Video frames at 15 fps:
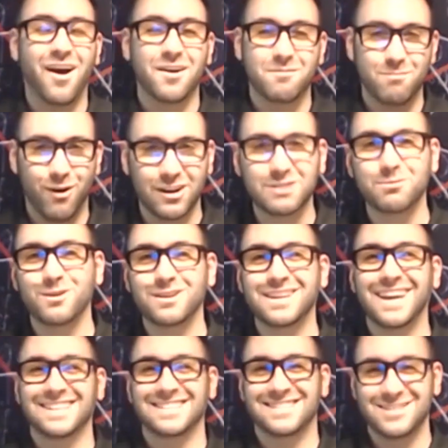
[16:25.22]
on multiple
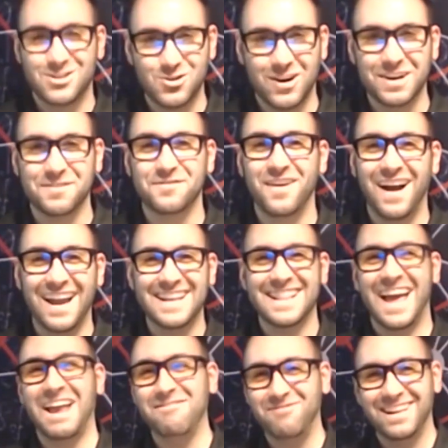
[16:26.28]
occasions trying to find
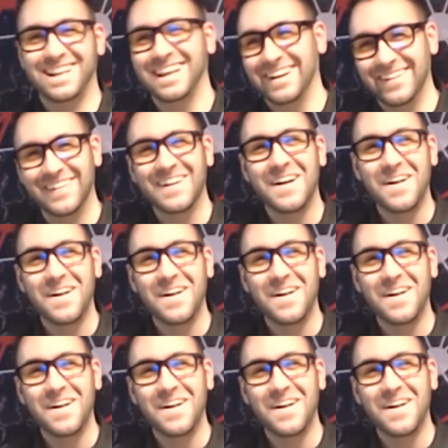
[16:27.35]
that video